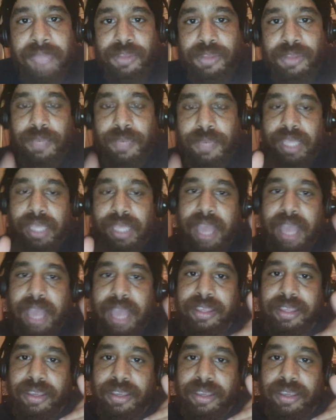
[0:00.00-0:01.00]

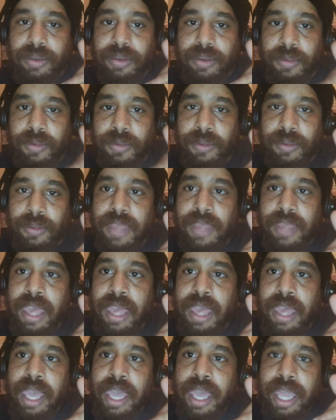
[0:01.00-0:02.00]
realizing your worth,
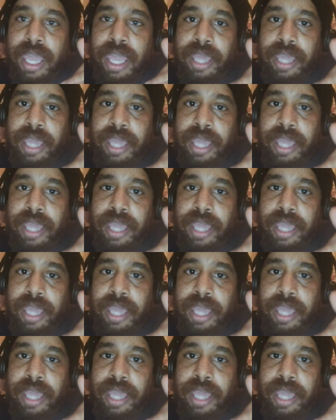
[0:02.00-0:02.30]
and